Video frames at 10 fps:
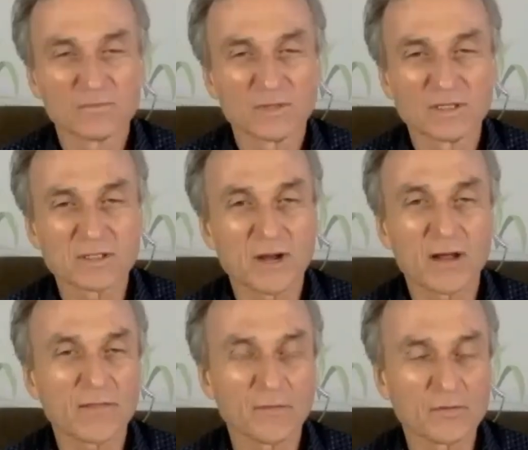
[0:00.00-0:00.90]
these are
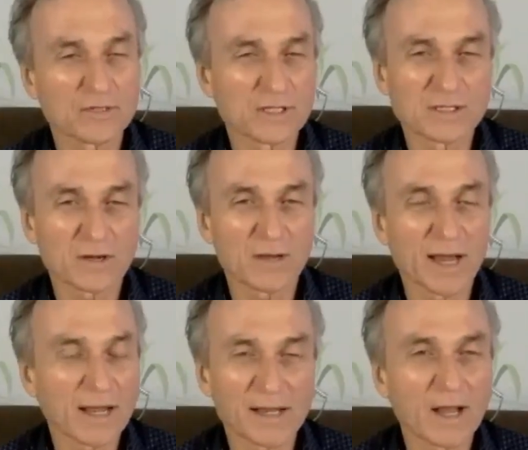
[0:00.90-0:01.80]
health foods. These are
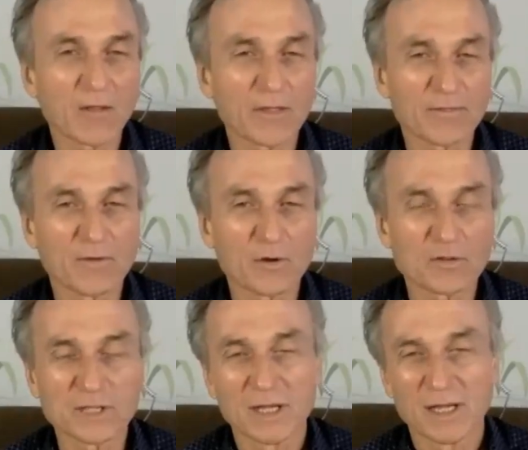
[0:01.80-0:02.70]
not oh. unhealthy
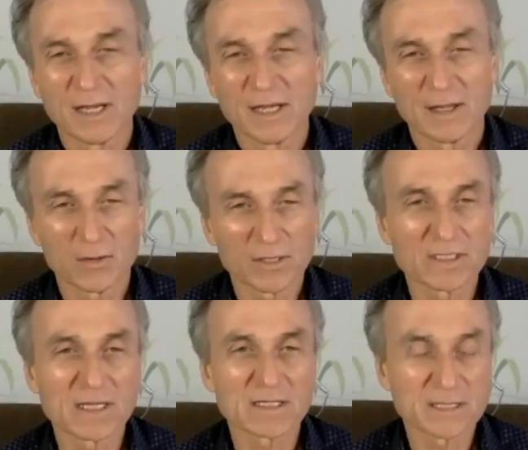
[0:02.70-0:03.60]
foods. They were
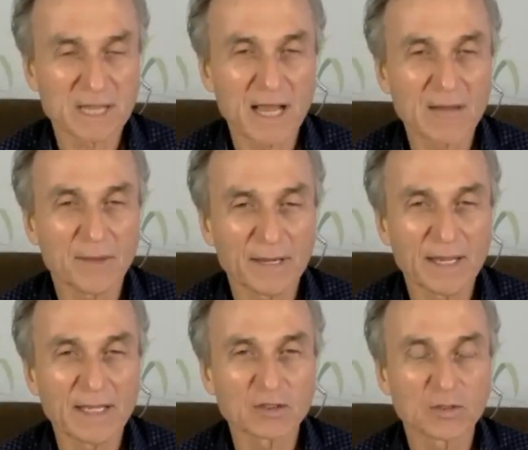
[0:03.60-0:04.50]
de designed by
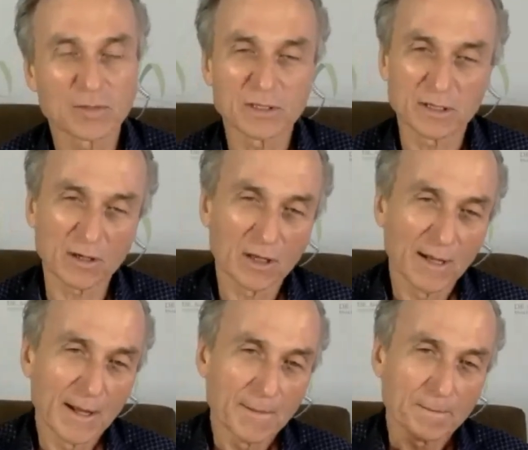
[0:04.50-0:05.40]
nature, but they're
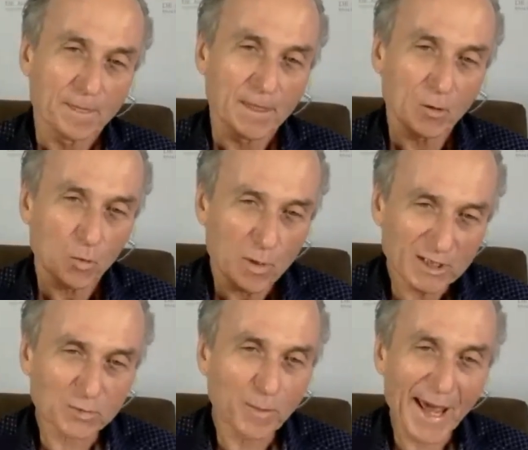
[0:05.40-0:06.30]
they're
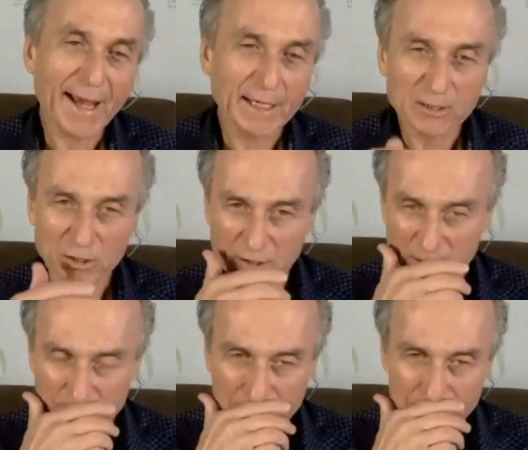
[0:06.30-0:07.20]
rich
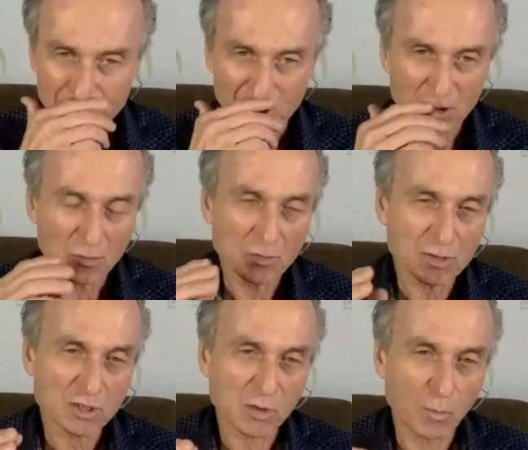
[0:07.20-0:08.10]
packages to
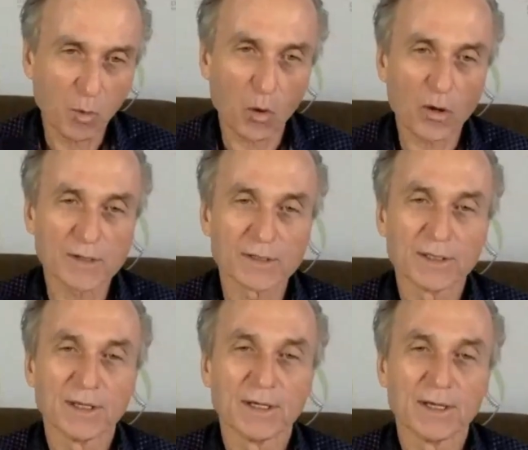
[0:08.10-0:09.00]
support
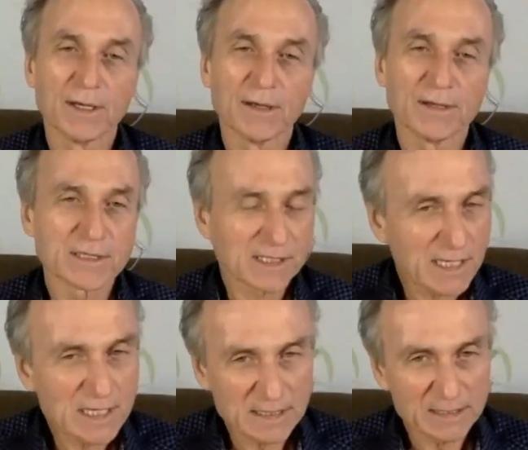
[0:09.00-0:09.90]
the
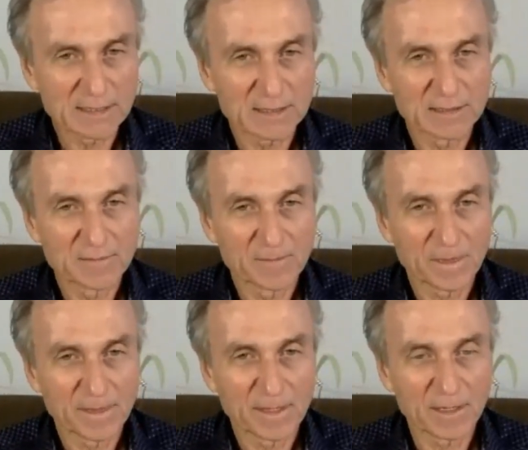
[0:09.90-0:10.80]
seed,
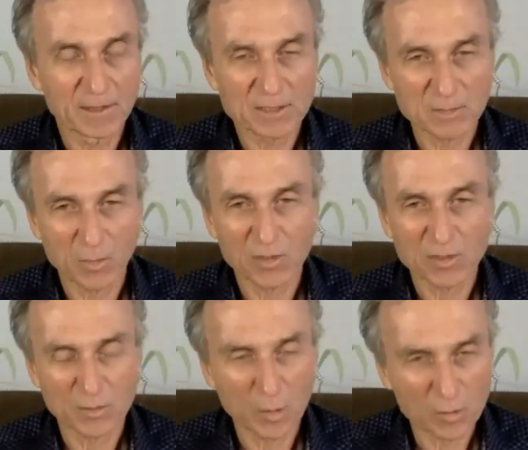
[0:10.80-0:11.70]
you know, to support
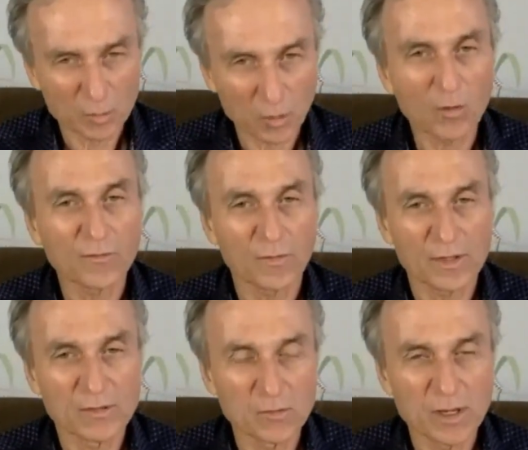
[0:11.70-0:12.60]
support growth for
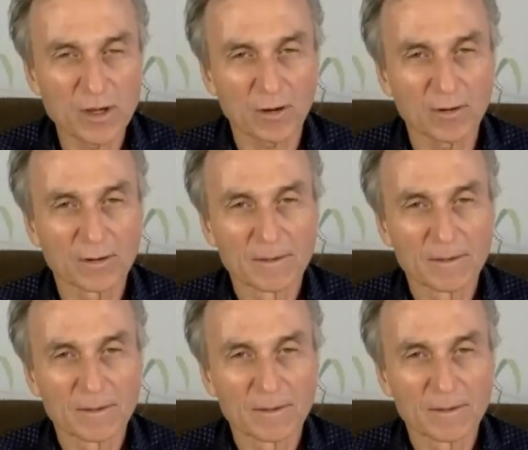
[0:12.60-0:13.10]
the new year